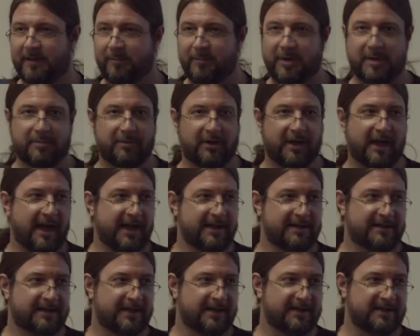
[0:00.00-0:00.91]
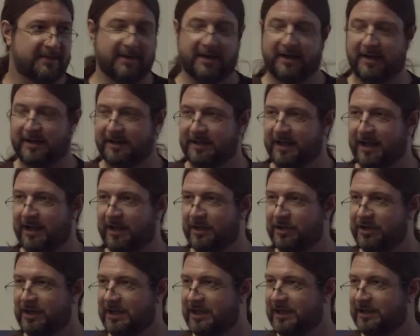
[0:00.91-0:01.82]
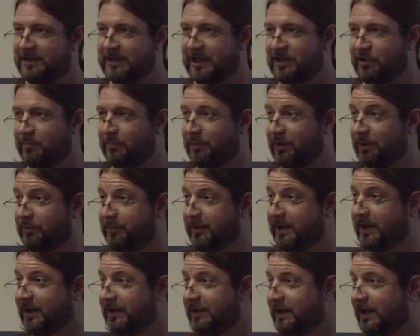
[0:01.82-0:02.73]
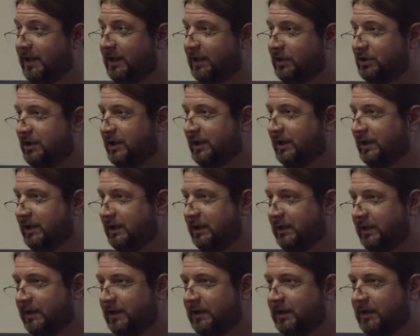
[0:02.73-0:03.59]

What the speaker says: People ask us about ontologies. Can you build me an ontology?